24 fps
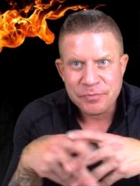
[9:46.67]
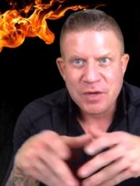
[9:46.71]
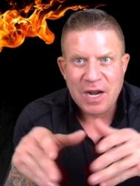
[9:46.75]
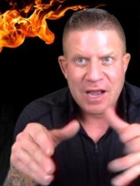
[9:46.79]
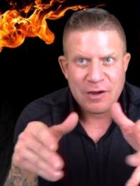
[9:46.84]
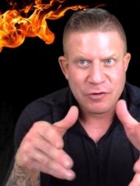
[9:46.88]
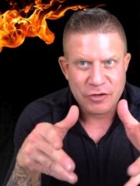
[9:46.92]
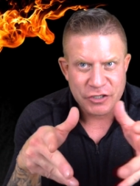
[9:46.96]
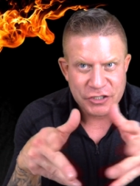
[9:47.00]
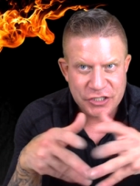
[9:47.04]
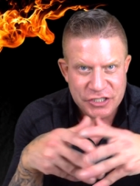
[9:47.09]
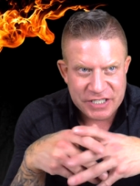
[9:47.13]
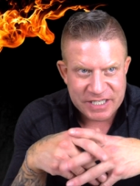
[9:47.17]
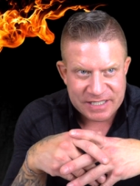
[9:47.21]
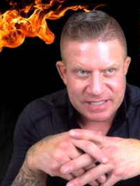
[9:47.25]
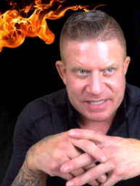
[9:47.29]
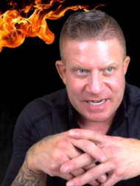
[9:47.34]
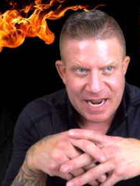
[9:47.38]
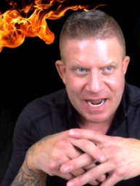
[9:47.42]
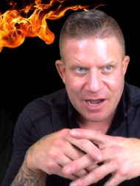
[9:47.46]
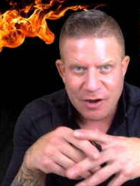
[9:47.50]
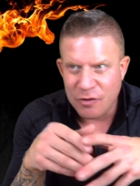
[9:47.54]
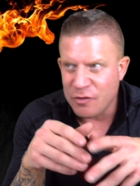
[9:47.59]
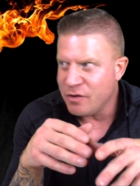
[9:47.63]
how good she is
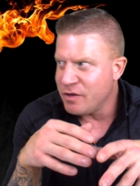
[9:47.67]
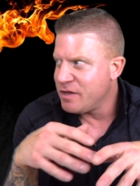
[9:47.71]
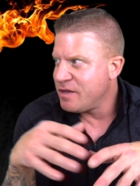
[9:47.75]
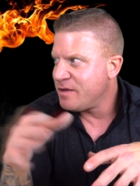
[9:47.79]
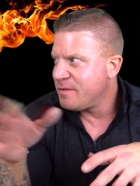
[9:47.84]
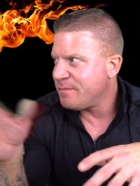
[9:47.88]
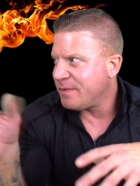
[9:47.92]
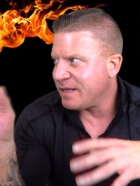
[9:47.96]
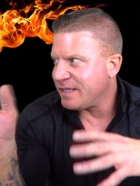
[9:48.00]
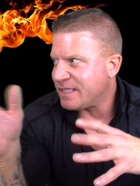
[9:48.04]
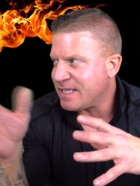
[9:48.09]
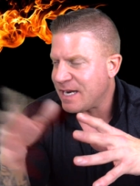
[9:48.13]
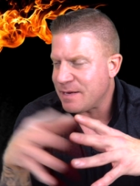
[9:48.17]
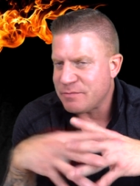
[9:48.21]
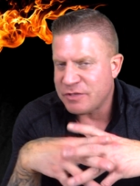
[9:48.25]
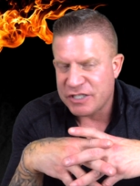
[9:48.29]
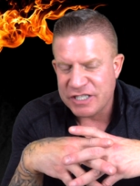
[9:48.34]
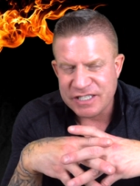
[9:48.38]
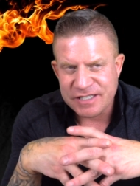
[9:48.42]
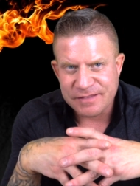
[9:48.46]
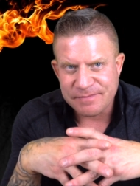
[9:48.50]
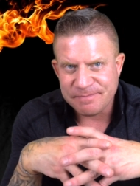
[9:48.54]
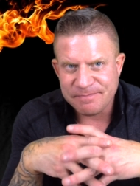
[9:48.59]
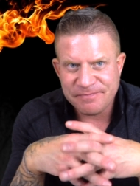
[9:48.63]
now, by the time
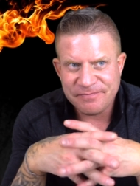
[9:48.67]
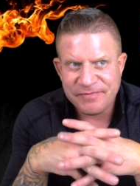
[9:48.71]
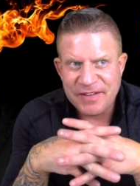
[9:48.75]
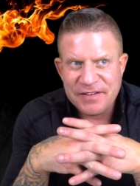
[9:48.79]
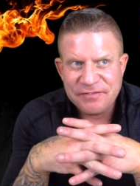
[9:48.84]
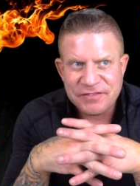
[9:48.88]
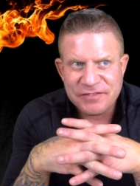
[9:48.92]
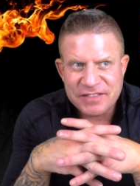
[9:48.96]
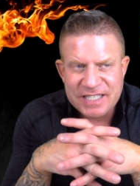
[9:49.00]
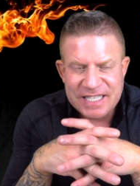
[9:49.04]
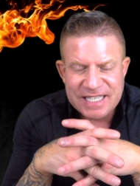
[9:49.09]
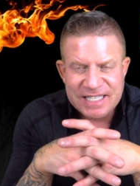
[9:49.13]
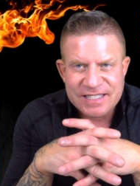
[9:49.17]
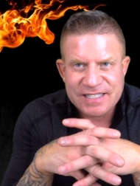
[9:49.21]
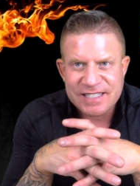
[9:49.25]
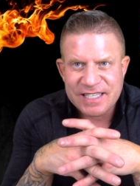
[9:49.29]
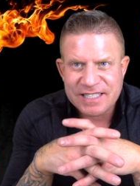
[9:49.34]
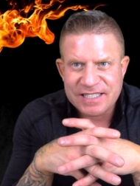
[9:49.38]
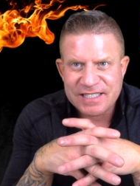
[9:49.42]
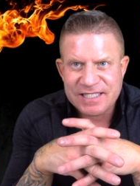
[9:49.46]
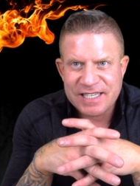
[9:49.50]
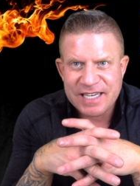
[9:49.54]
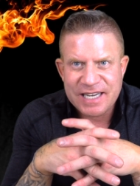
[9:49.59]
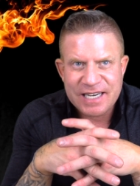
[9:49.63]
she's 15,
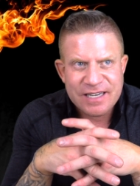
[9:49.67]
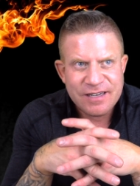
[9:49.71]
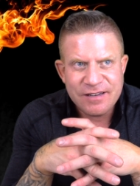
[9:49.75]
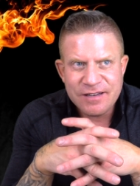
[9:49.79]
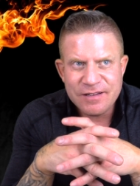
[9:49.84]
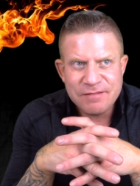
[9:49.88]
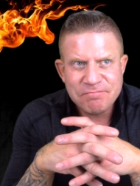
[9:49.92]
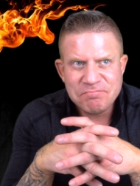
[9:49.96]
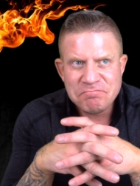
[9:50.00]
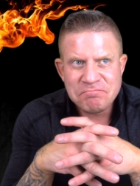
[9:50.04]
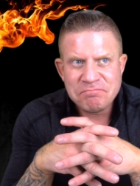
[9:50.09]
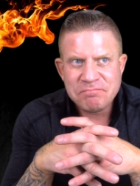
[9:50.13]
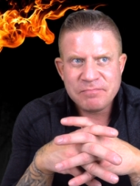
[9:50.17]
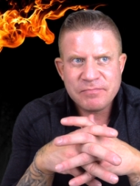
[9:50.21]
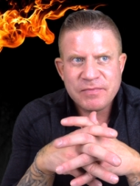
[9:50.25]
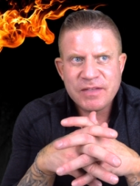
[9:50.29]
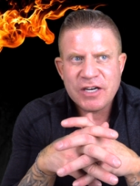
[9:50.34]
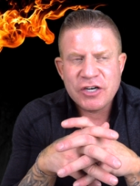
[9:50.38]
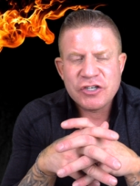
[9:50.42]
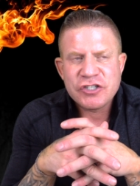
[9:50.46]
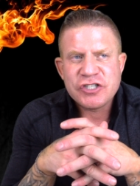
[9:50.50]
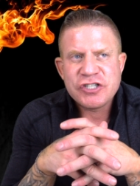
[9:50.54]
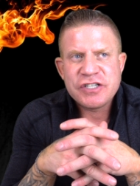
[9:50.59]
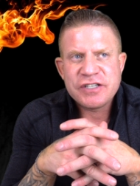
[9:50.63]
16,
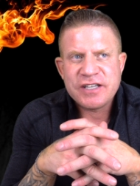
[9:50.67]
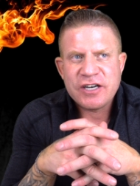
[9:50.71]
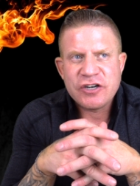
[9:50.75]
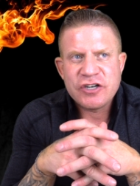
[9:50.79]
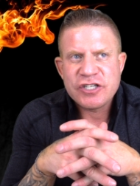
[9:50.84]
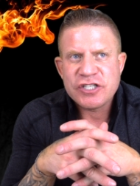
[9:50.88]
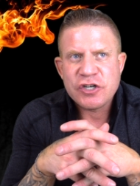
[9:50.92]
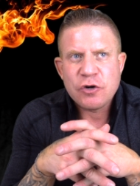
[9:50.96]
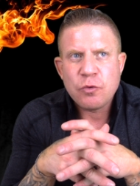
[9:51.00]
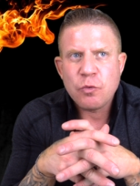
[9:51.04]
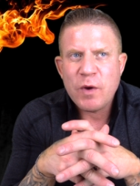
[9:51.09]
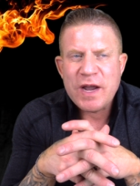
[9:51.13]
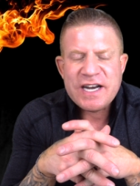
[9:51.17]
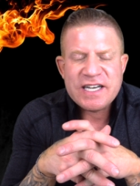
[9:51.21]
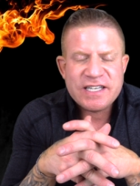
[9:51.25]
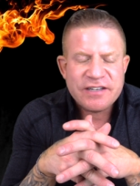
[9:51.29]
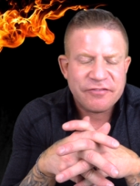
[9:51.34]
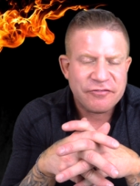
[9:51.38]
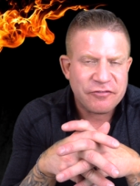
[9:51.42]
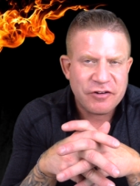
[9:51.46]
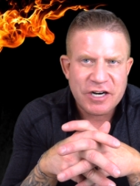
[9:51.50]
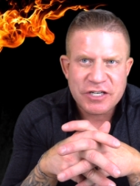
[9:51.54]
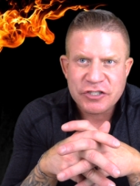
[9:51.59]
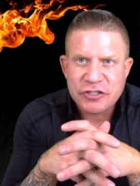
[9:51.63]
there's no weight
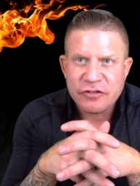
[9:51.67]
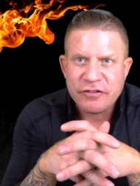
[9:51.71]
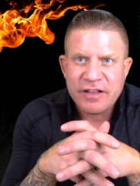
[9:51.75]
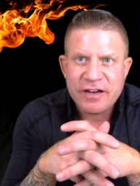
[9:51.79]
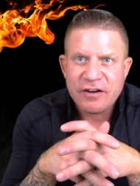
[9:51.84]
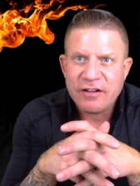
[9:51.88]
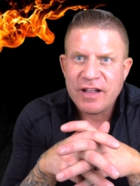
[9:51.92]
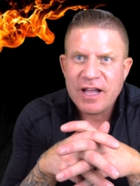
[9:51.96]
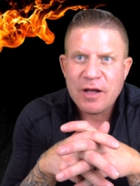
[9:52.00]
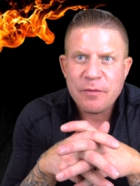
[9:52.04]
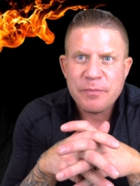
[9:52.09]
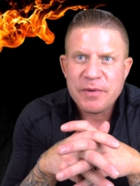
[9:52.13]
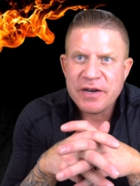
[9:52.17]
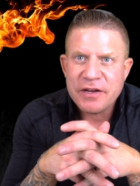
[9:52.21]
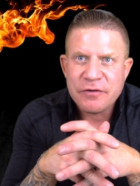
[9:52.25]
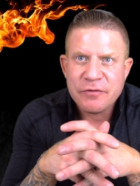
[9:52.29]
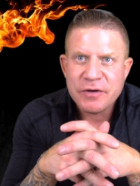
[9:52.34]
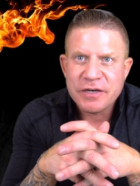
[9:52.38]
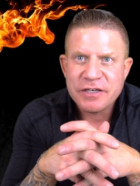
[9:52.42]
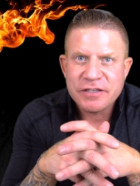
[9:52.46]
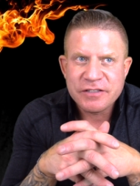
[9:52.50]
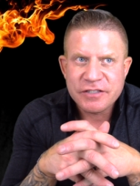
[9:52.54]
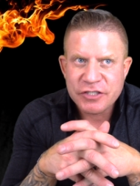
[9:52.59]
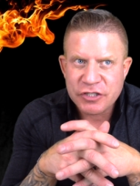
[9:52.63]
differential that'll help
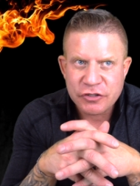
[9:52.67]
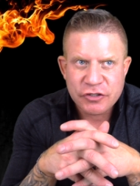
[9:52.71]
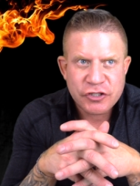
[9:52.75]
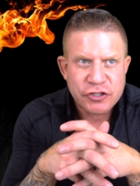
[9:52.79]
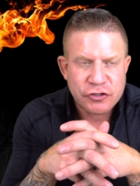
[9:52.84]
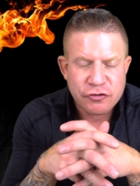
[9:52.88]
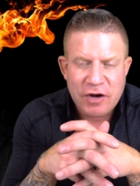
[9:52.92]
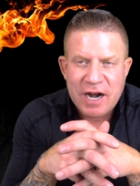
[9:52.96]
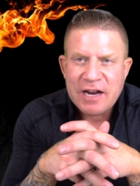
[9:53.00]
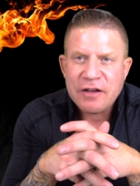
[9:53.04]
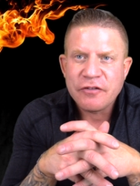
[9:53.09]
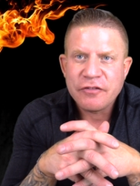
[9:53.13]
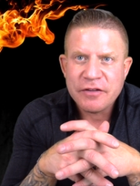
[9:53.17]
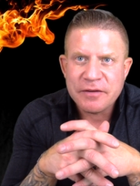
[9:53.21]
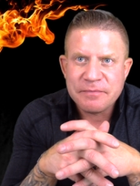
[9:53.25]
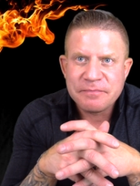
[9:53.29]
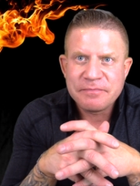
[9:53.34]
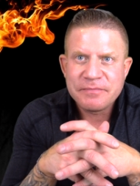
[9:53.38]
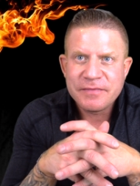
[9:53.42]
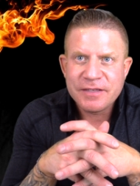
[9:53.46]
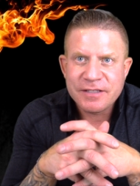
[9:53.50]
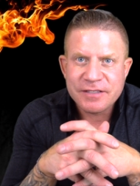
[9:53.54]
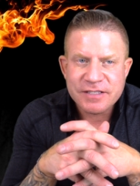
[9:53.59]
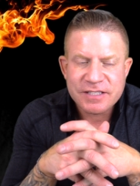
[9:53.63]
anyone. She'll strangle them.
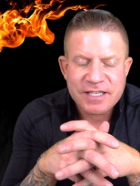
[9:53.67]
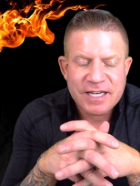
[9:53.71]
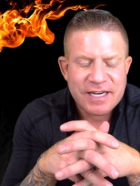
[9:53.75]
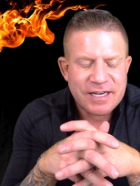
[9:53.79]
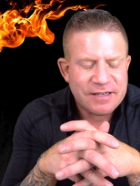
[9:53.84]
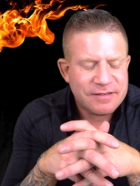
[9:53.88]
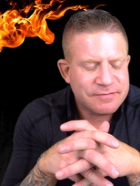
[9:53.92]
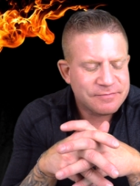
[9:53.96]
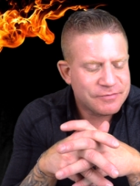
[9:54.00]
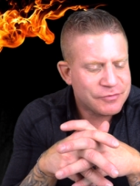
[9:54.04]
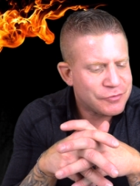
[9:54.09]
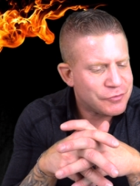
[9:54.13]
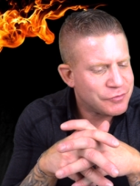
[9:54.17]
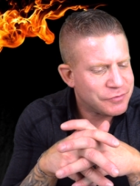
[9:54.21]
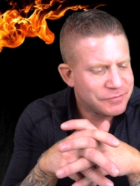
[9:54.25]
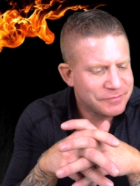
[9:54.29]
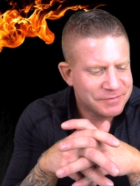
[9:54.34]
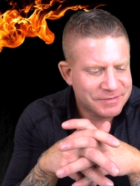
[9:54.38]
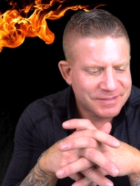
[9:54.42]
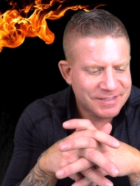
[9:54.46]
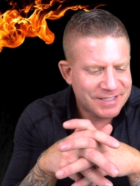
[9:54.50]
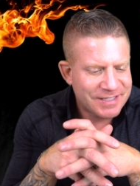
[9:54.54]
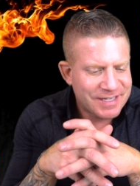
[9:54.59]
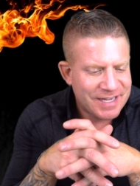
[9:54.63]
I was like,
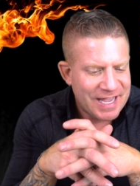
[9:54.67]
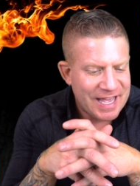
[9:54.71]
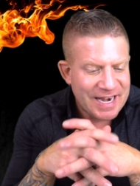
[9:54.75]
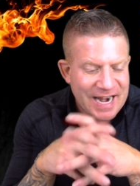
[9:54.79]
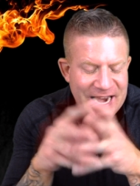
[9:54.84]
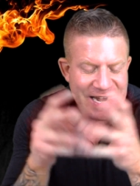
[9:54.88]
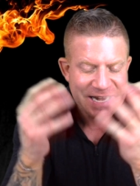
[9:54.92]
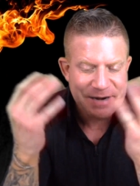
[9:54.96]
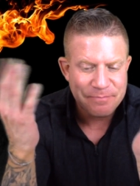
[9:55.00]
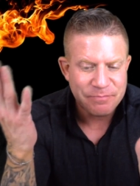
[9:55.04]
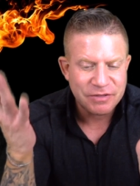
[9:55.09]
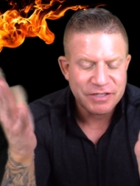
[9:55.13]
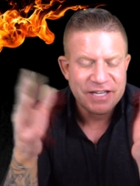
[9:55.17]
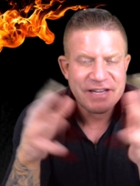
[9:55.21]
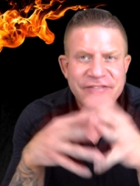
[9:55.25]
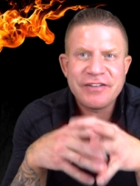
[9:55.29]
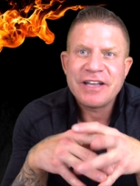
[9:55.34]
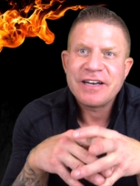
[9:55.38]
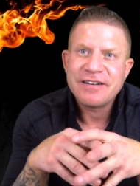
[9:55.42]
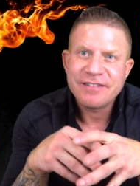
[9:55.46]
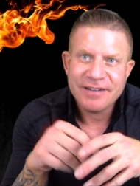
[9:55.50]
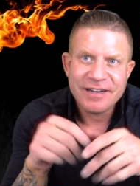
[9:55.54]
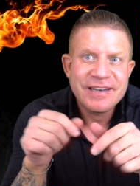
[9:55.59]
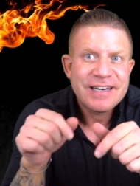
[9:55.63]
and I didn't believe
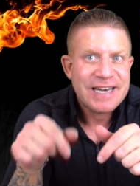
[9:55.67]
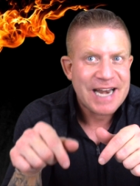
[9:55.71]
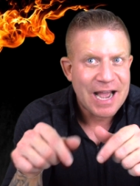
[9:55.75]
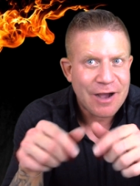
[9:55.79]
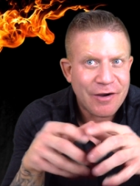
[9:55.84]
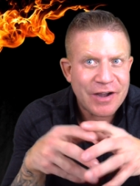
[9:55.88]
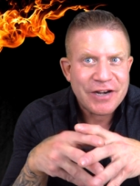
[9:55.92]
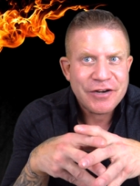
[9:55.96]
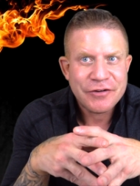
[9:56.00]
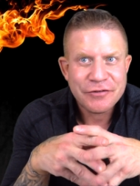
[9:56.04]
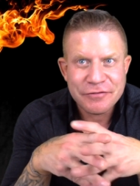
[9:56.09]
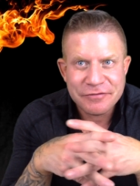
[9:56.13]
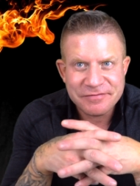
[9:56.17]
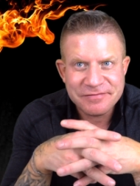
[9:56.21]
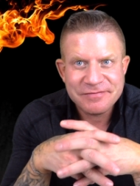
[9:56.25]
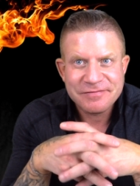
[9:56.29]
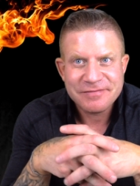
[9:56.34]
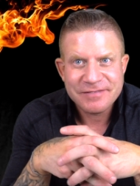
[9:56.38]
it. Now I do.